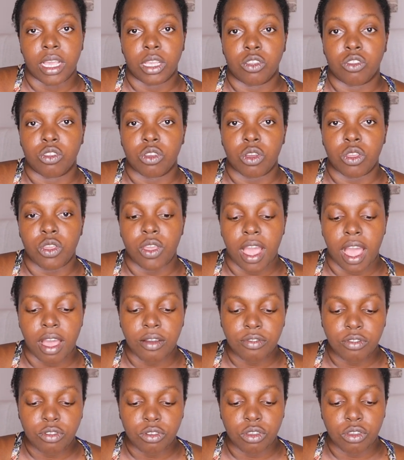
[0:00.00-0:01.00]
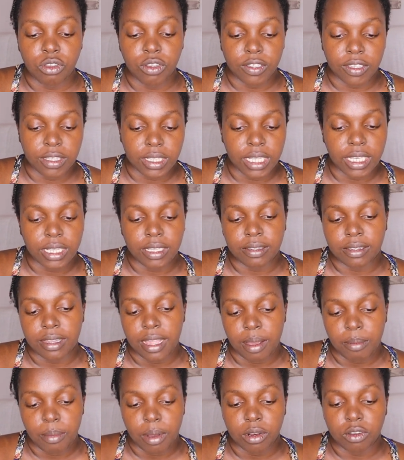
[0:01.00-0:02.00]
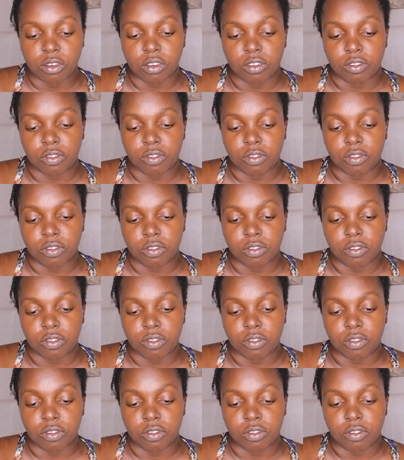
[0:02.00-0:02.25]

So you have to use this, the amount